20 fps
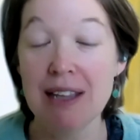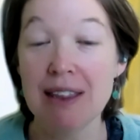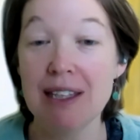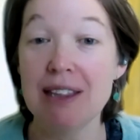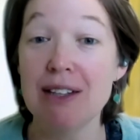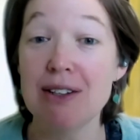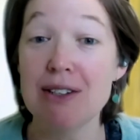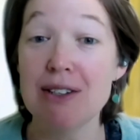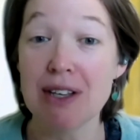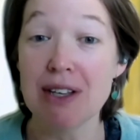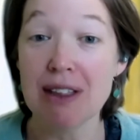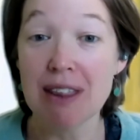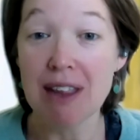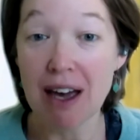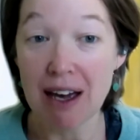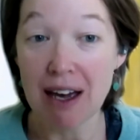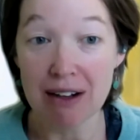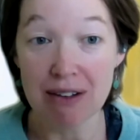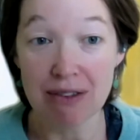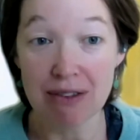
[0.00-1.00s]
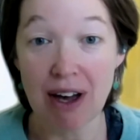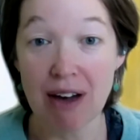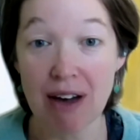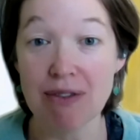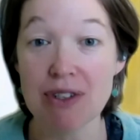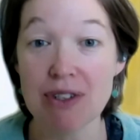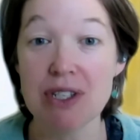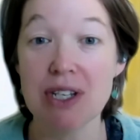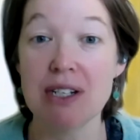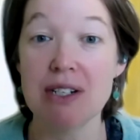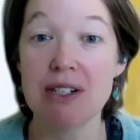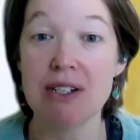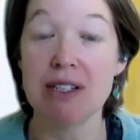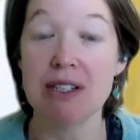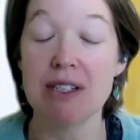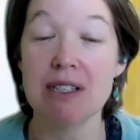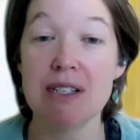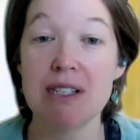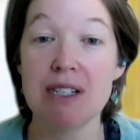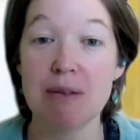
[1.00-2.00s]
that there's a lot of
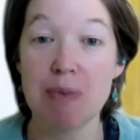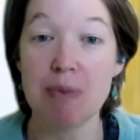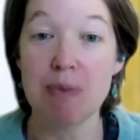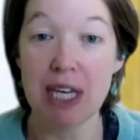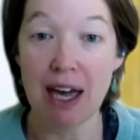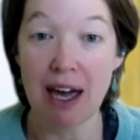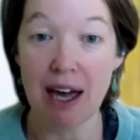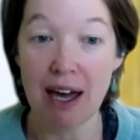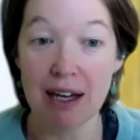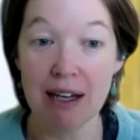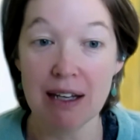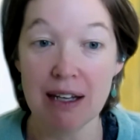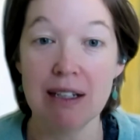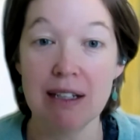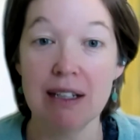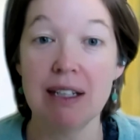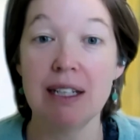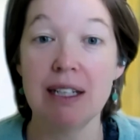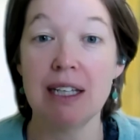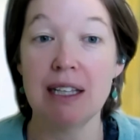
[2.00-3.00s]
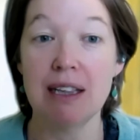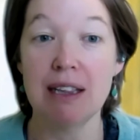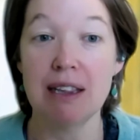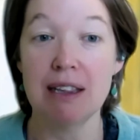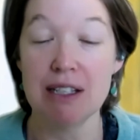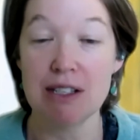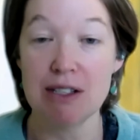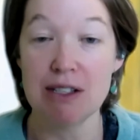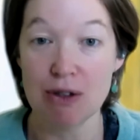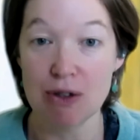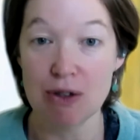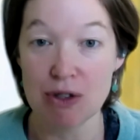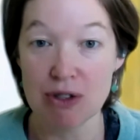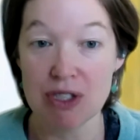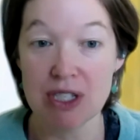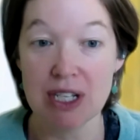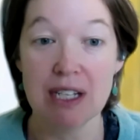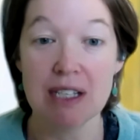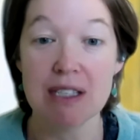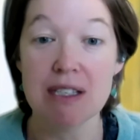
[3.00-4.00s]
conversations to be had in the social
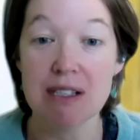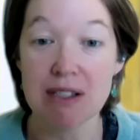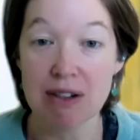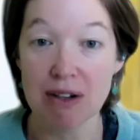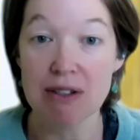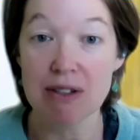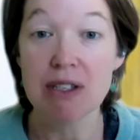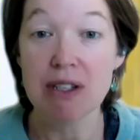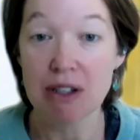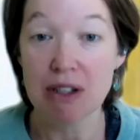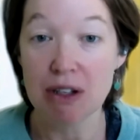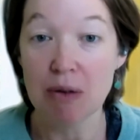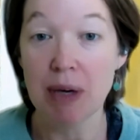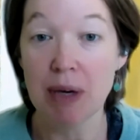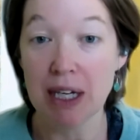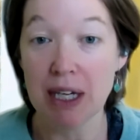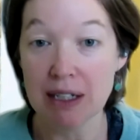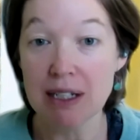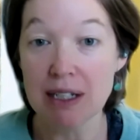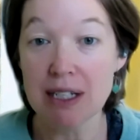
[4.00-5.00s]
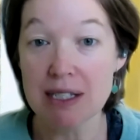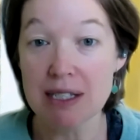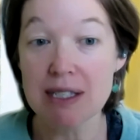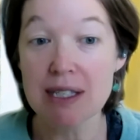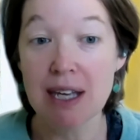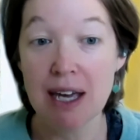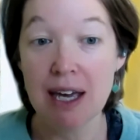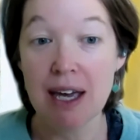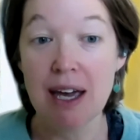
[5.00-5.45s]
sciences, arts, and humanities